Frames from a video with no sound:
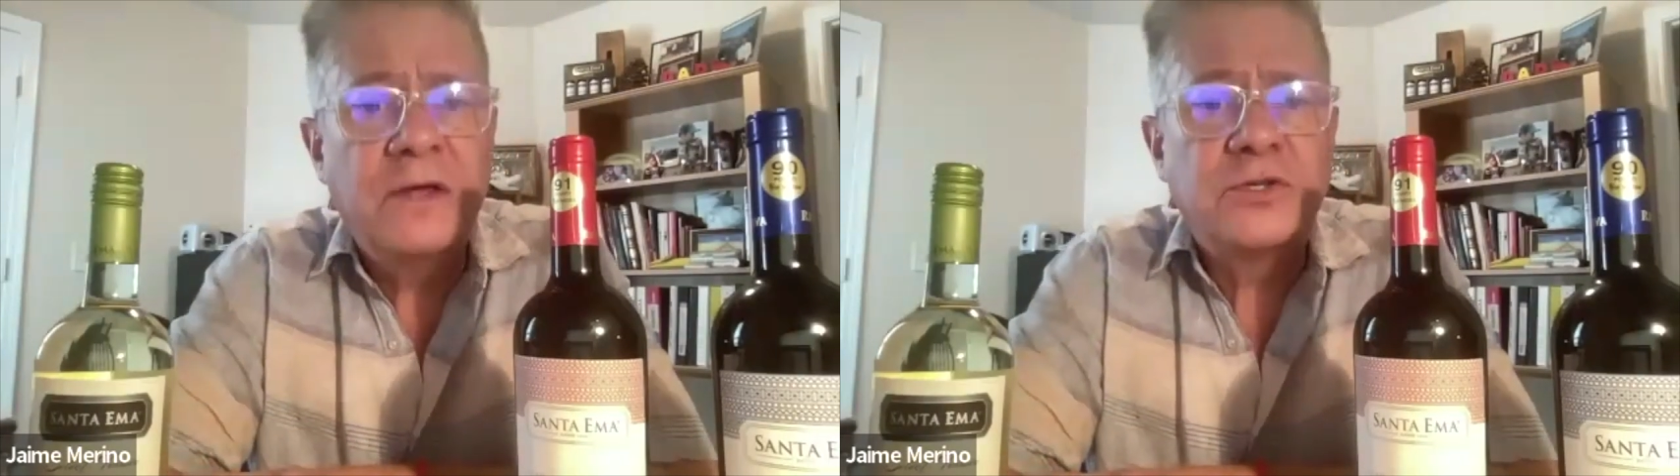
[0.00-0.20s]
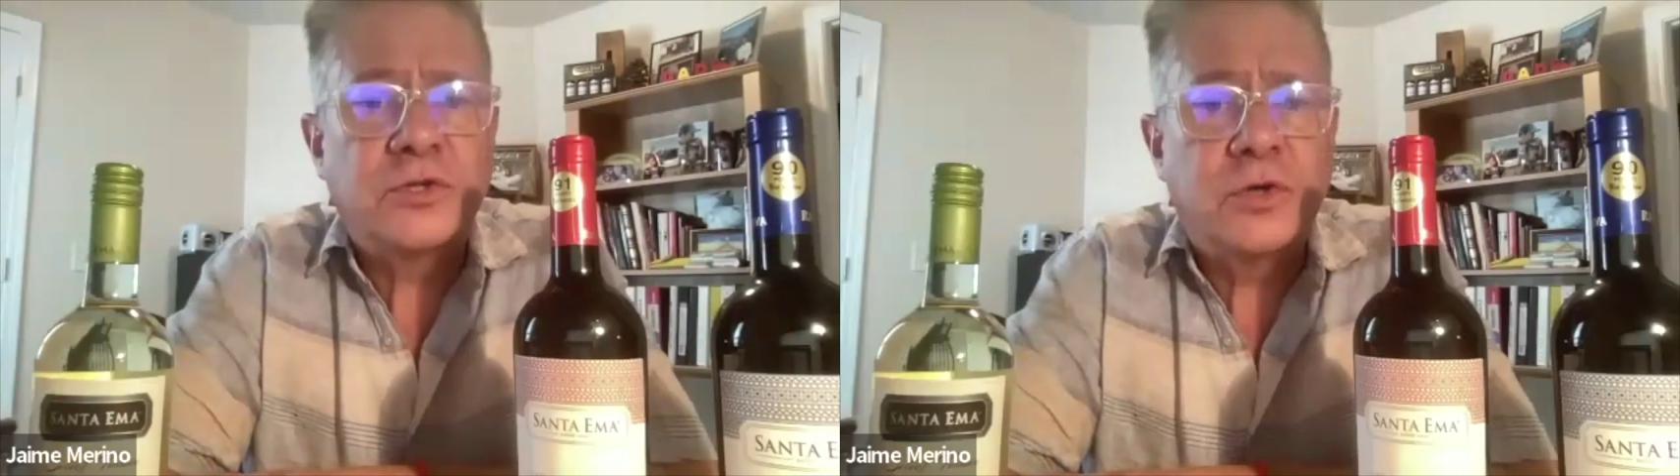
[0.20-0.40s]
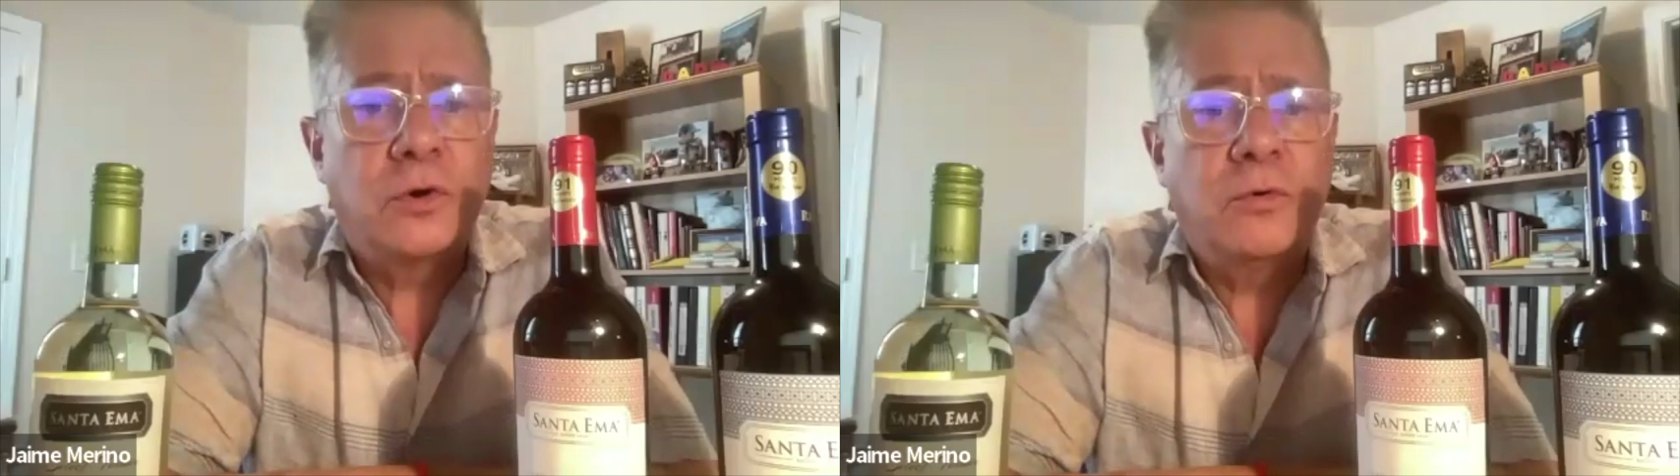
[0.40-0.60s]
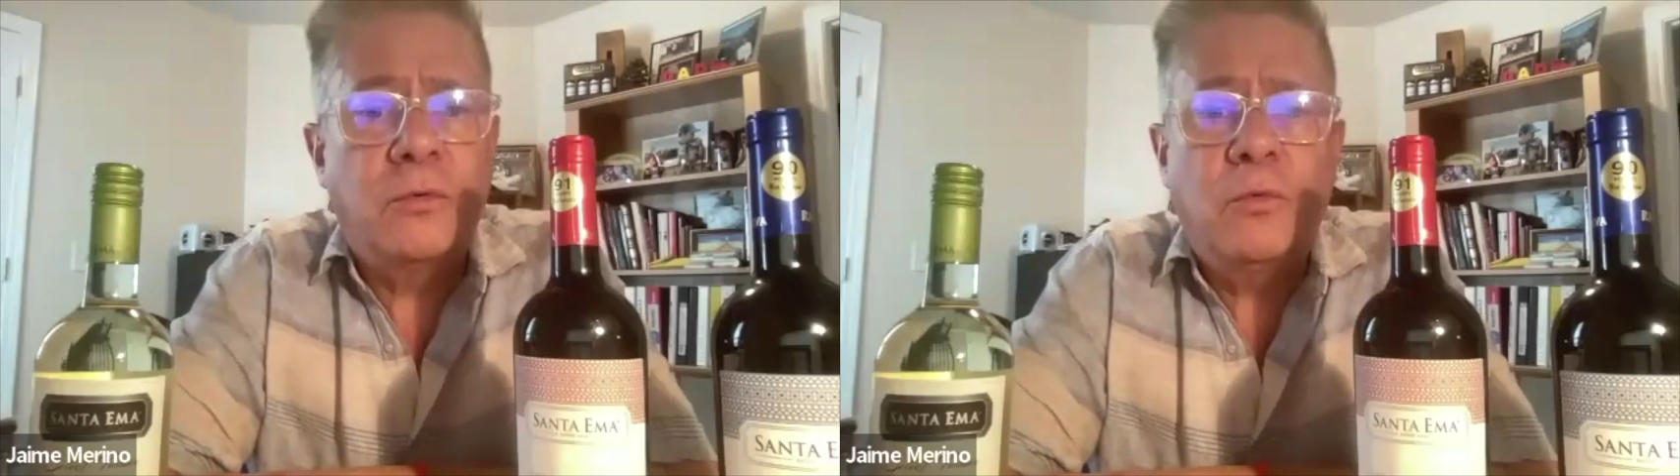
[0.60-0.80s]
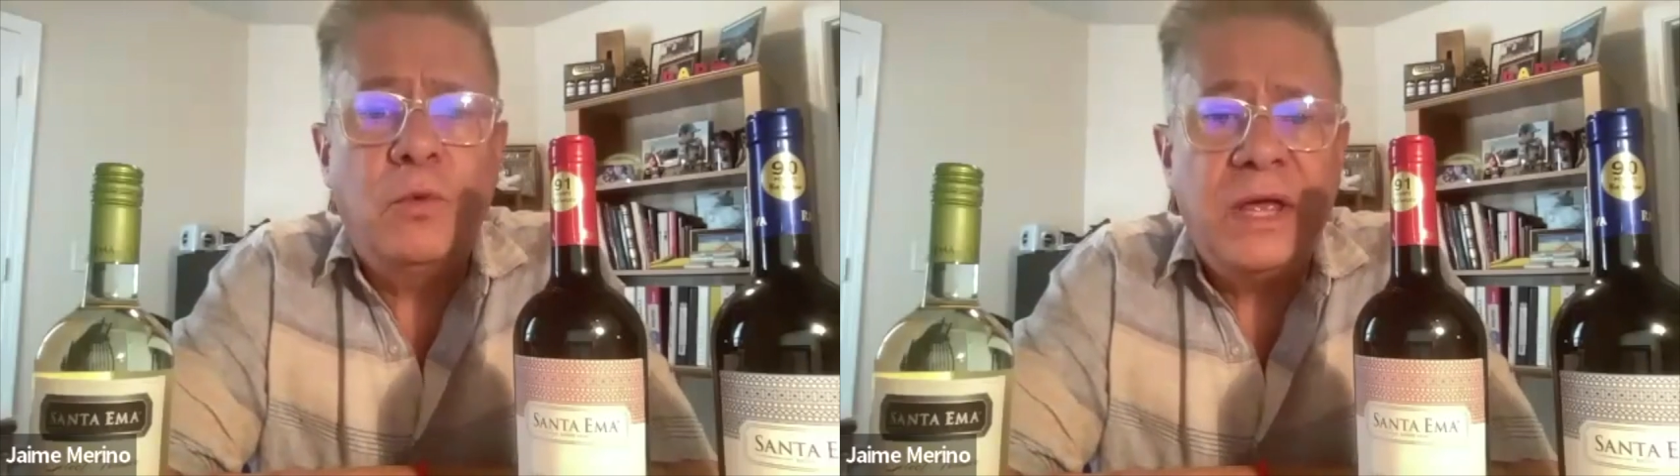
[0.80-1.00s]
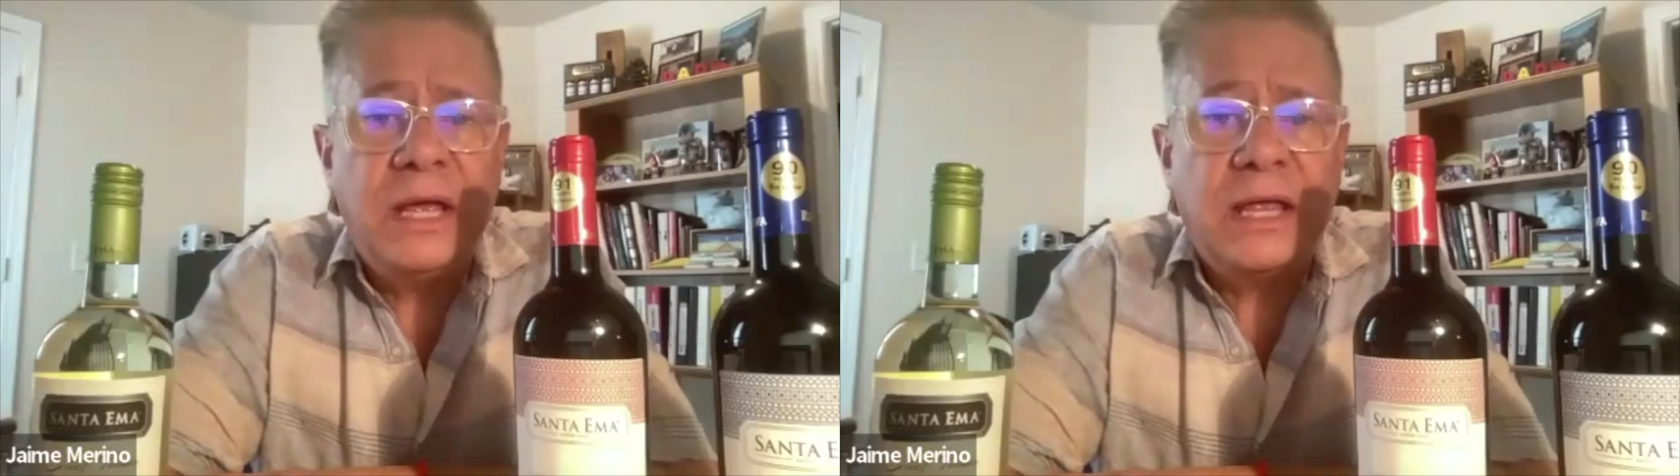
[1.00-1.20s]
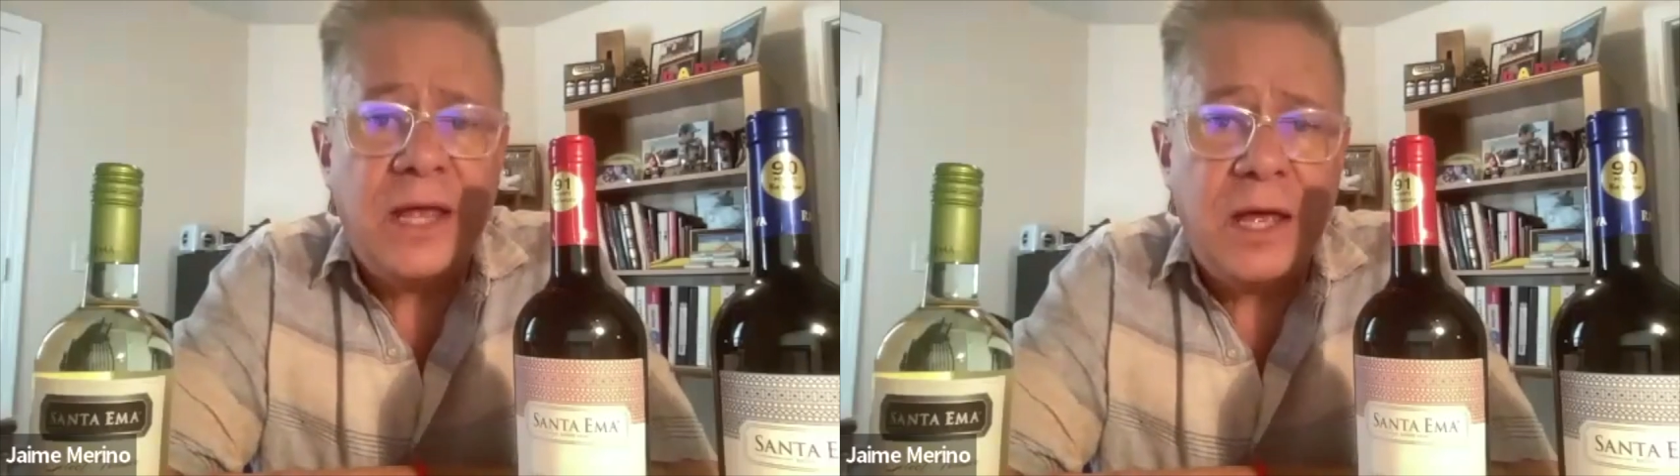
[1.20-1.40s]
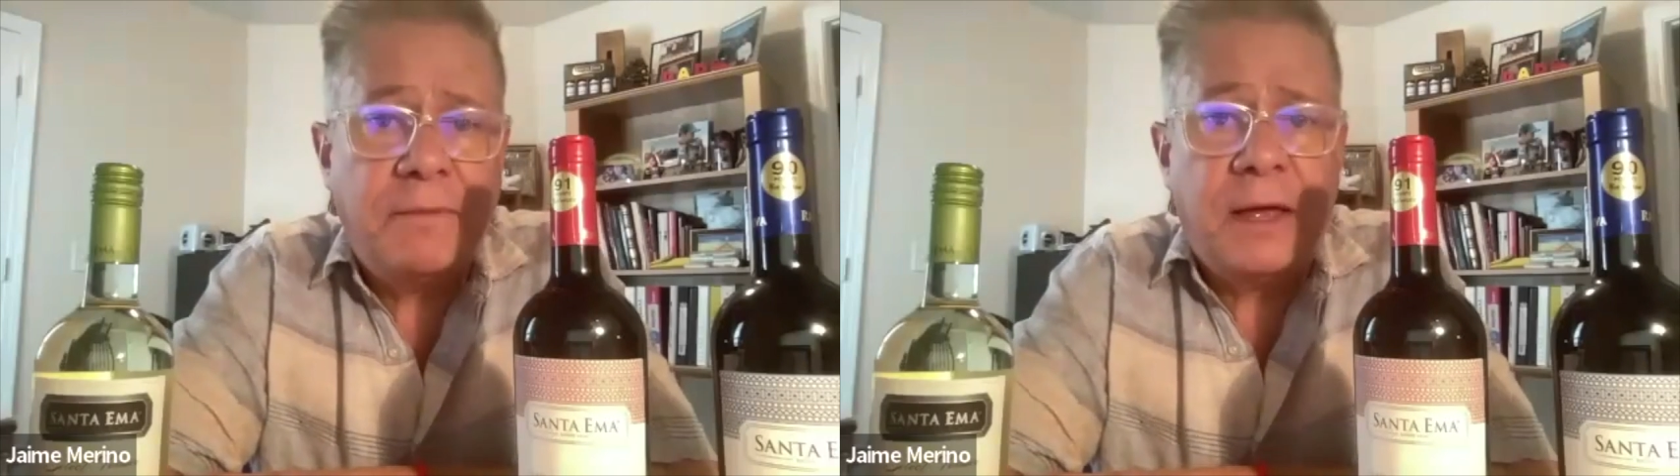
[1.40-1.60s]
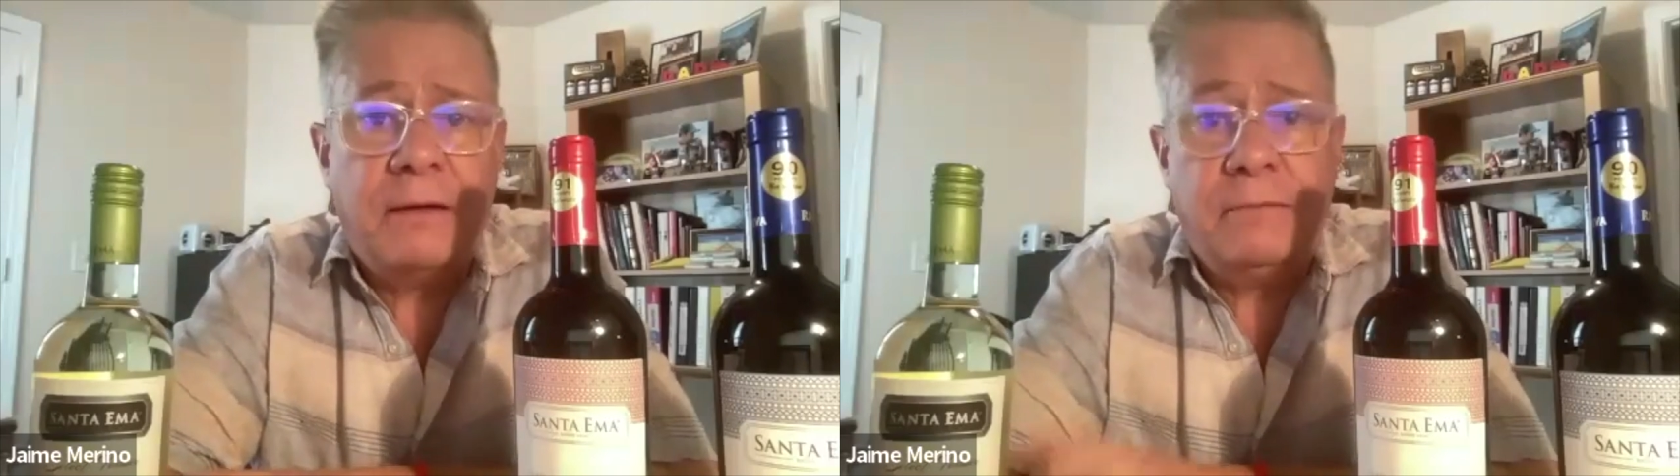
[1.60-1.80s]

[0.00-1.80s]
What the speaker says: So we keep